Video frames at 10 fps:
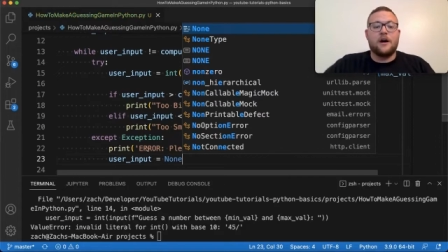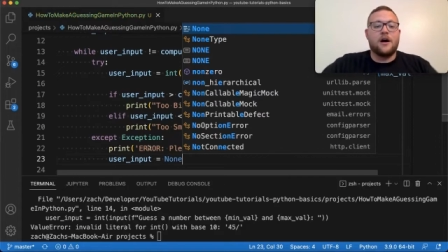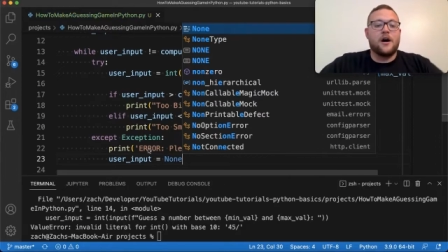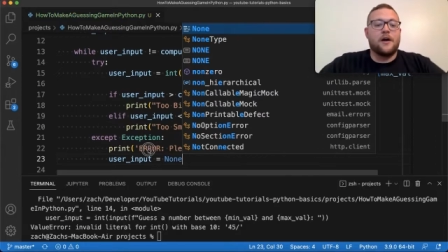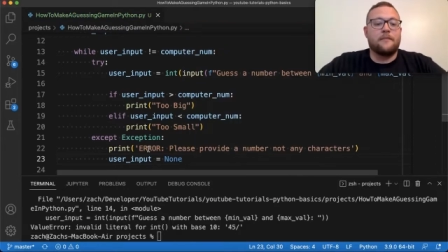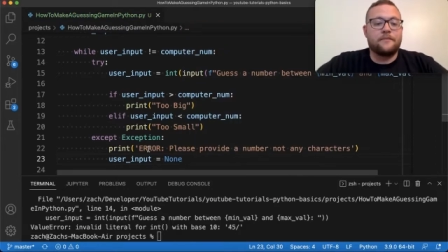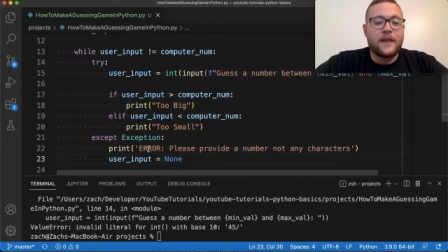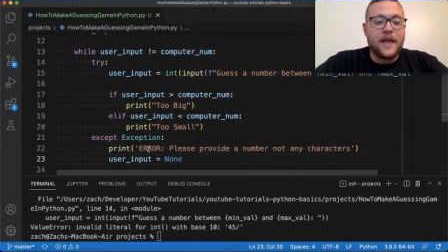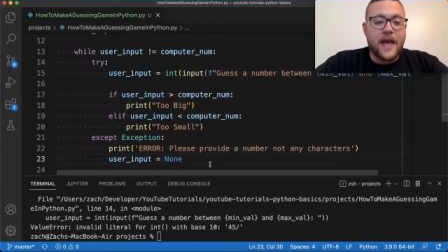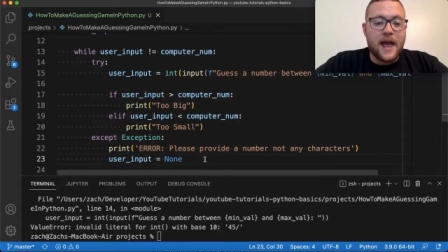Um,
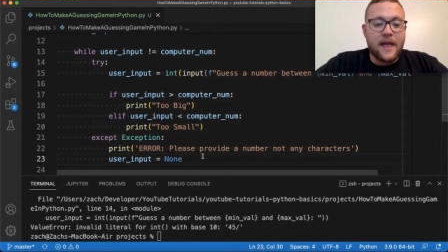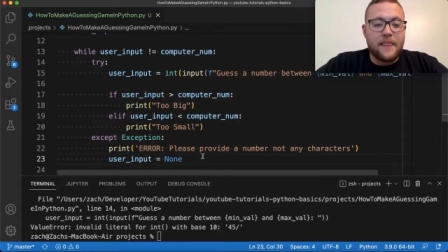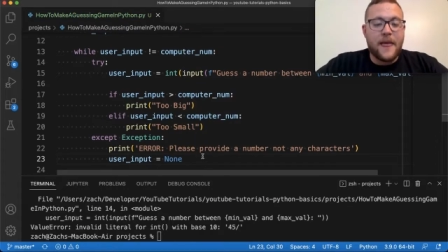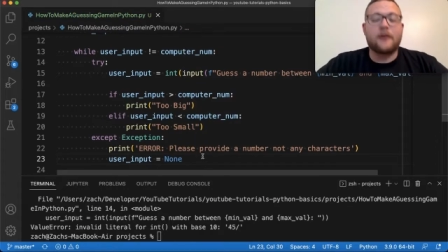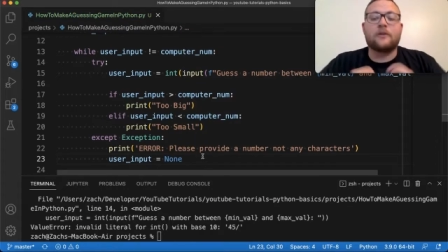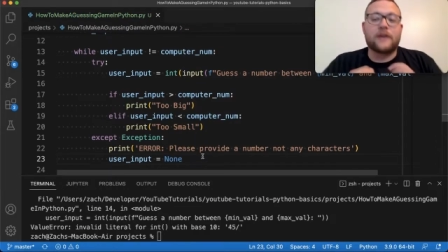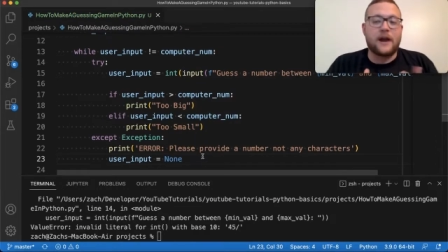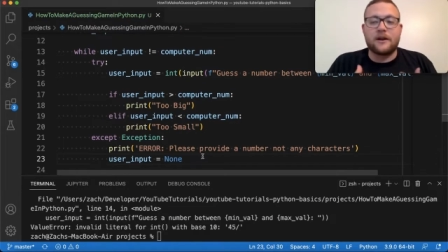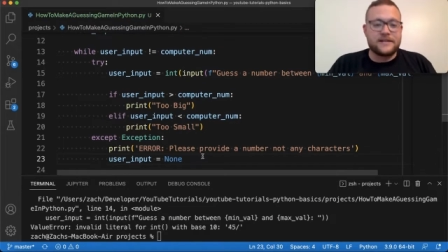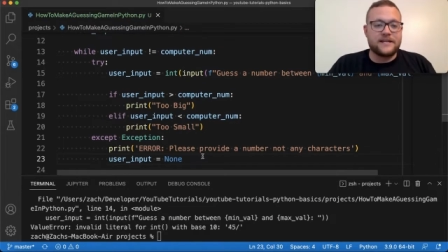and that'll
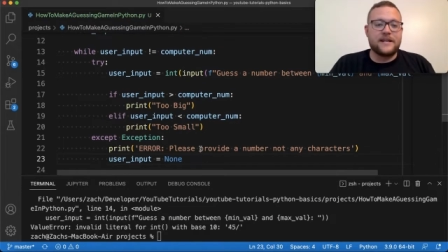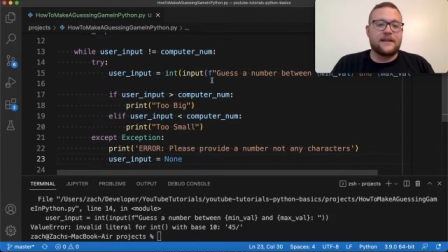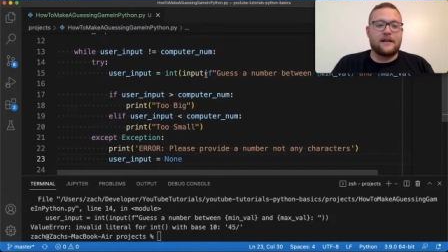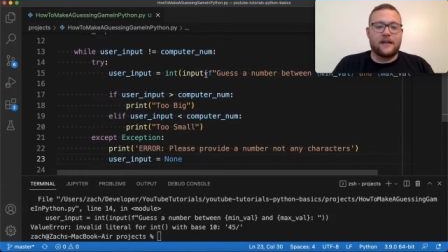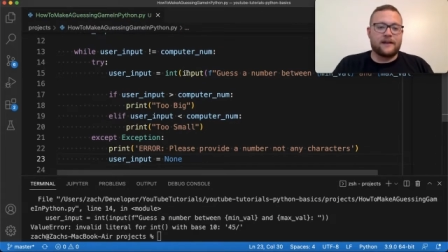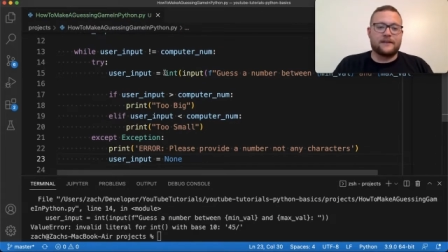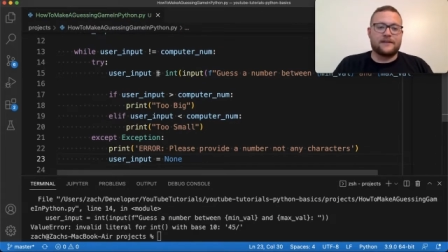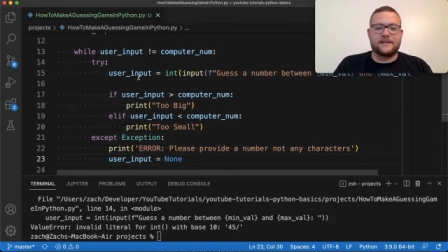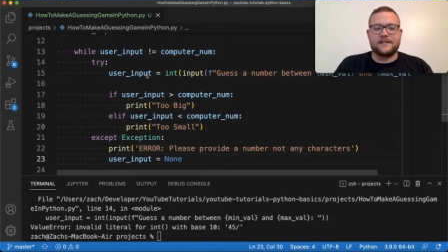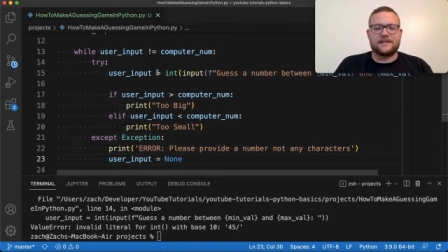guarantee that like it
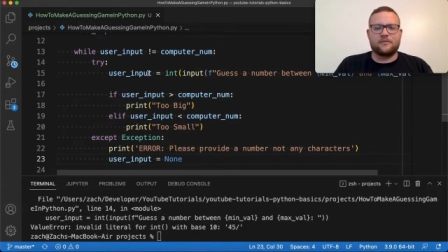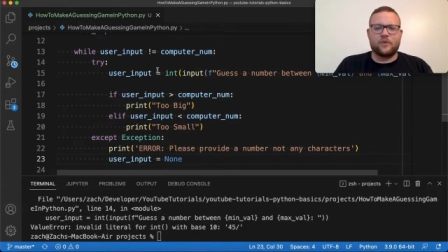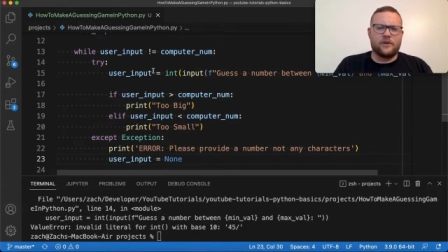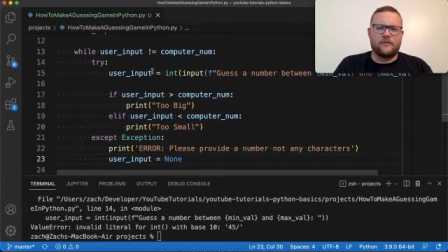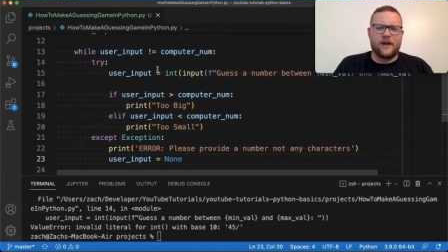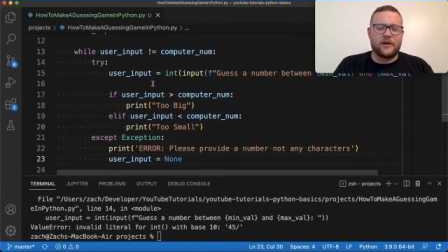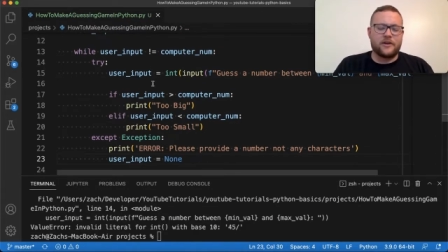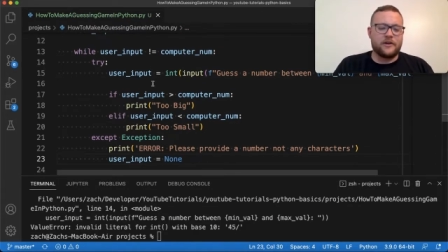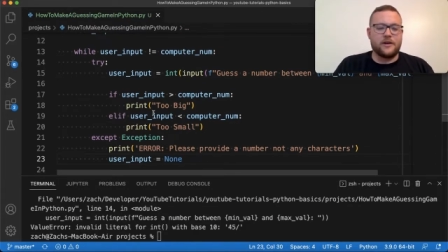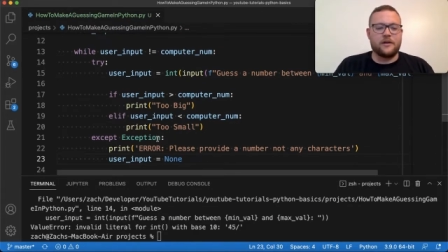doesn't get some weird
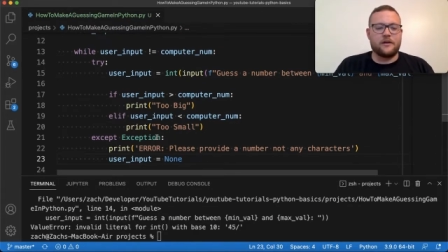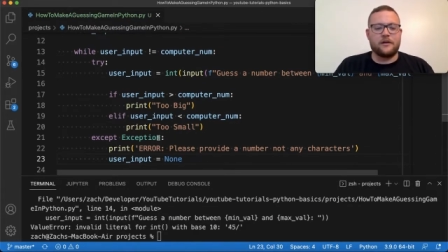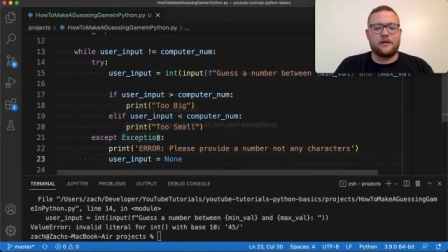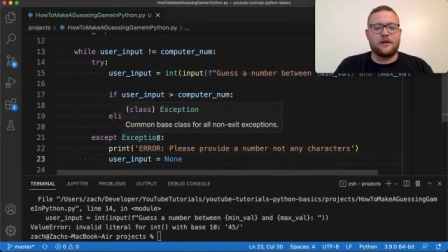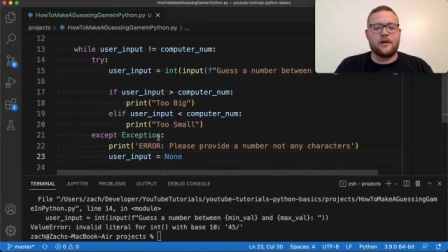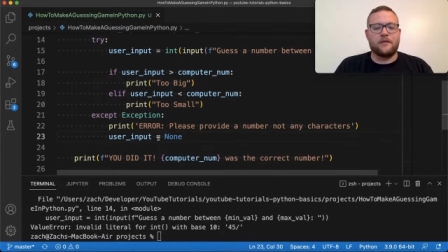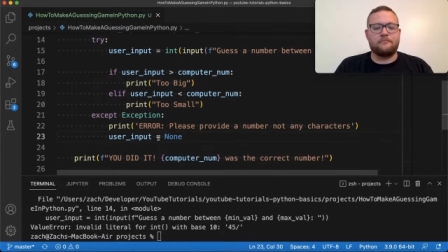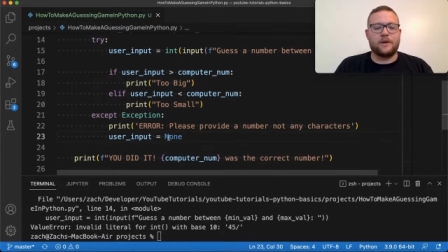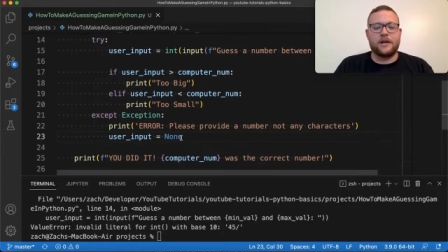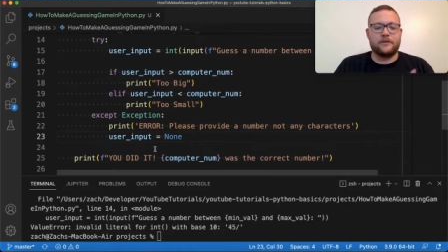value here um,
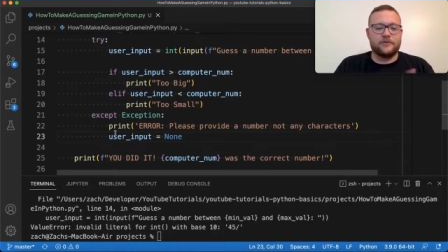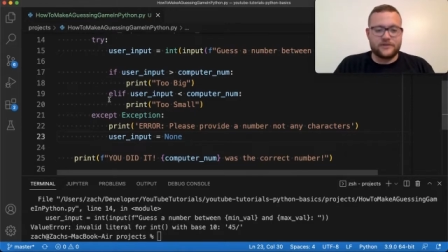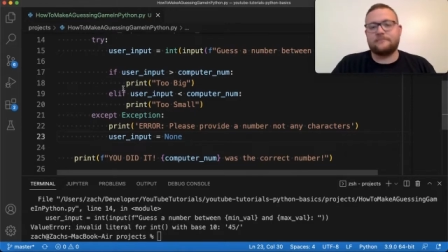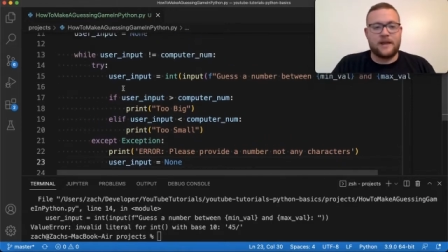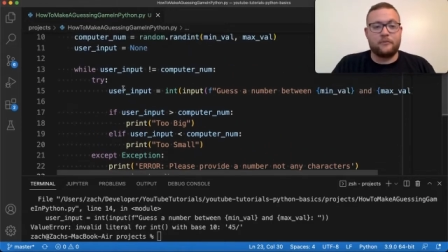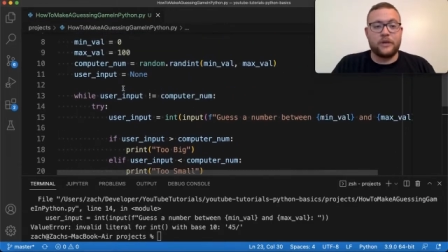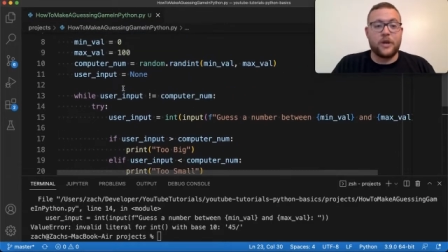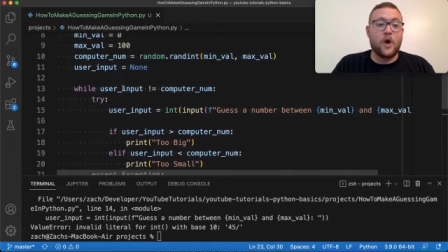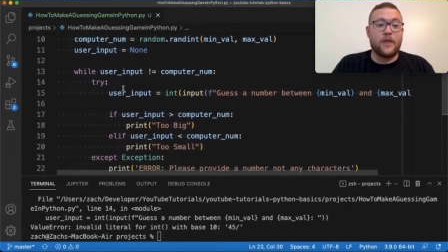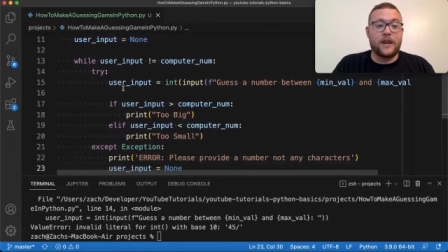but it'll just and we
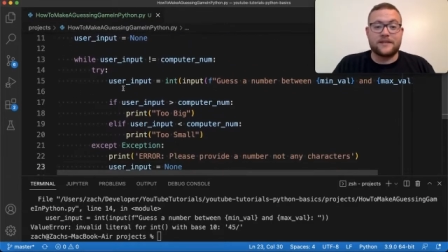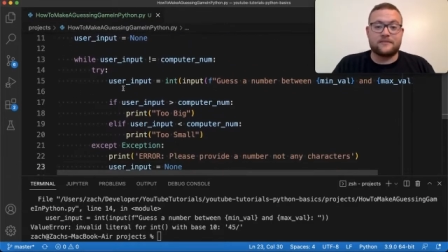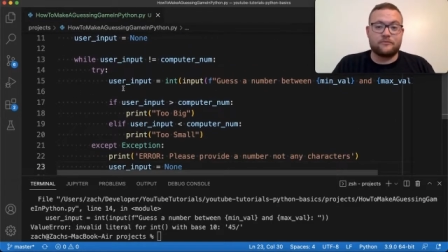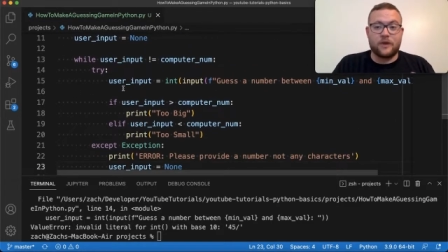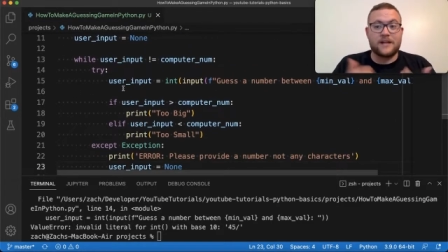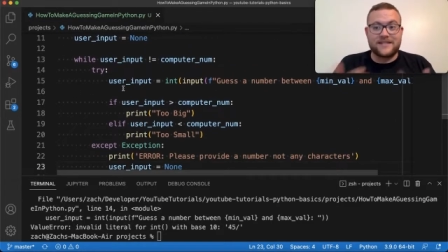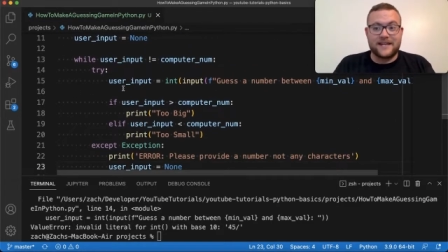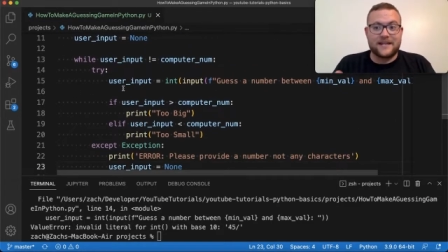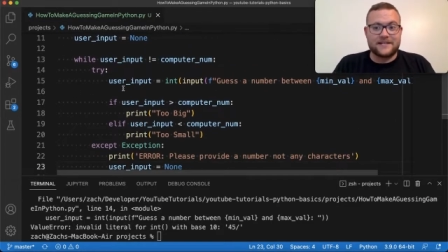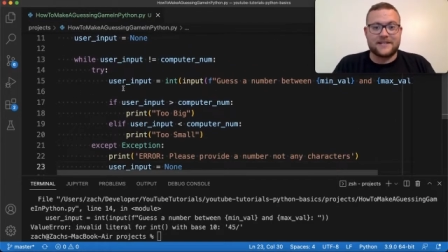know that it's we're not
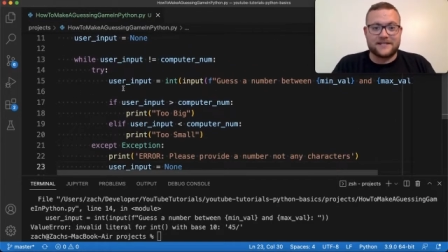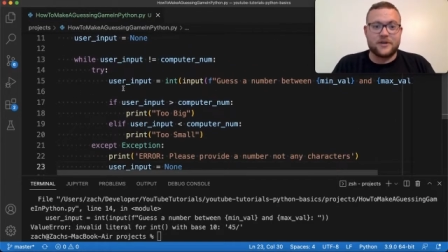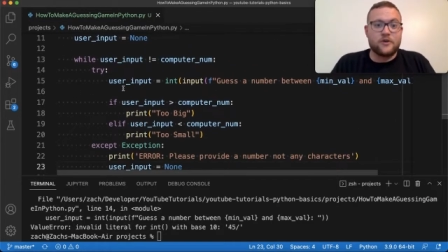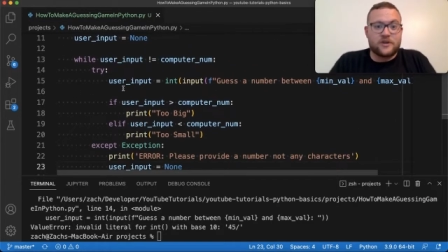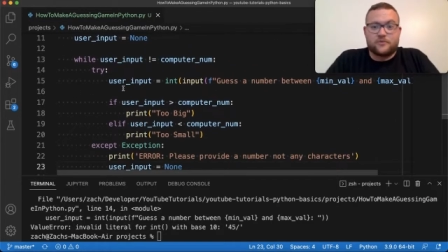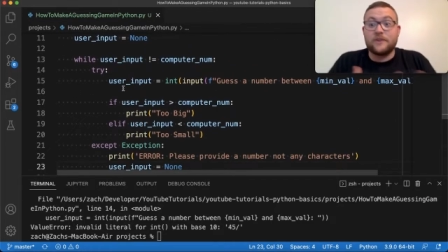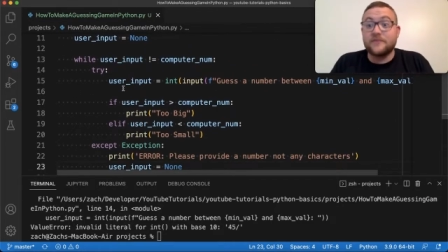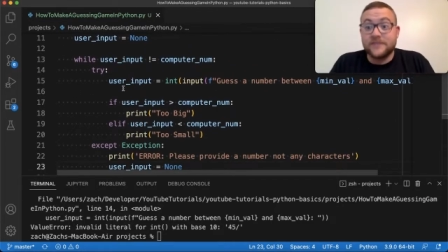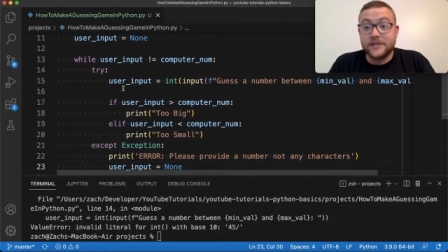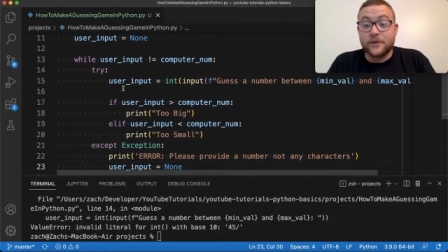setting it to zero because what
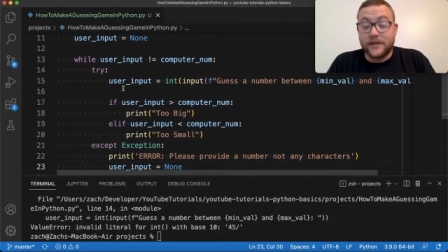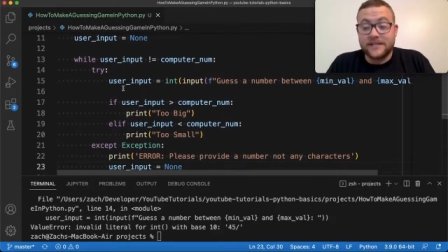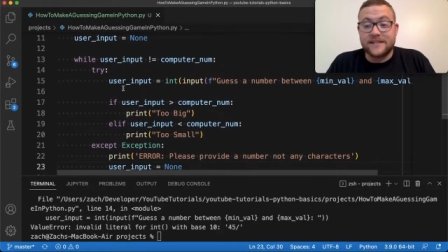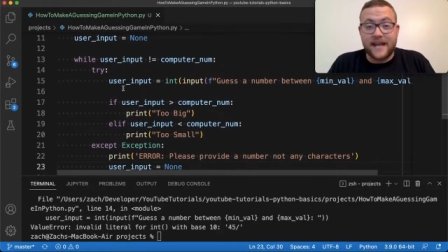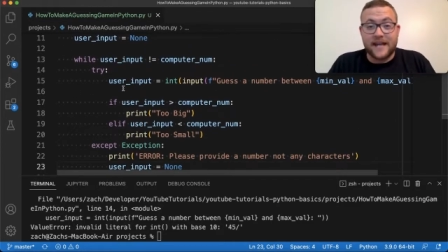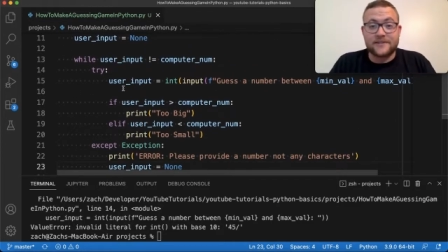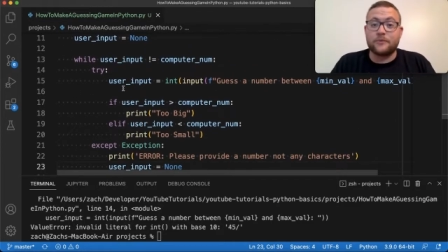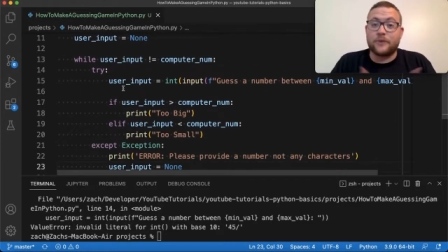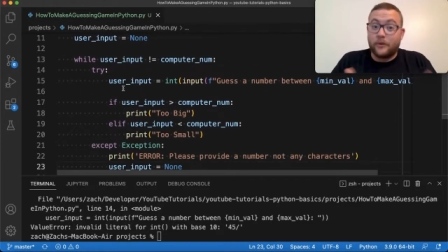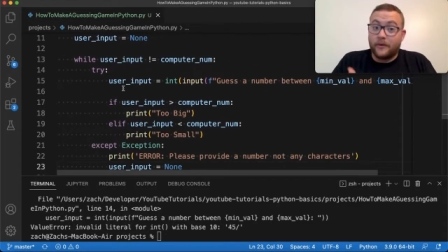if zero is the answer
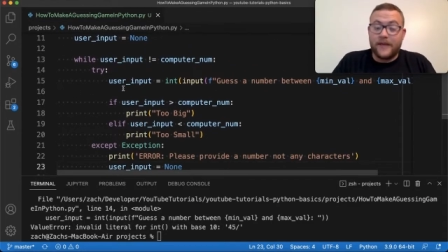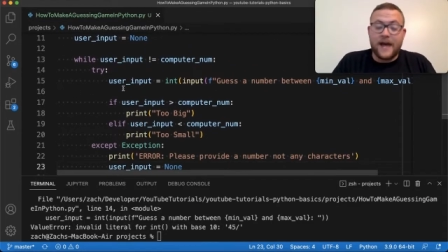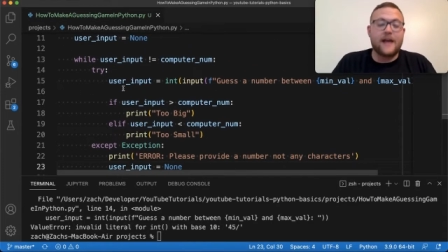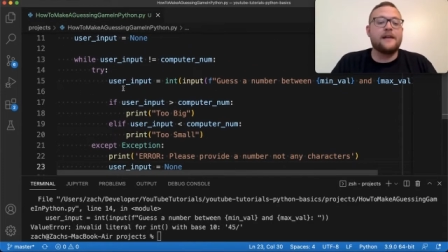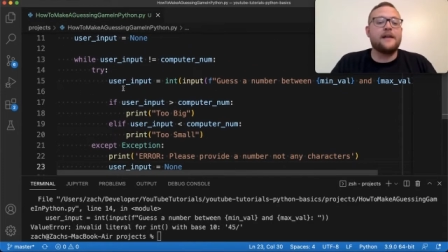we don't want that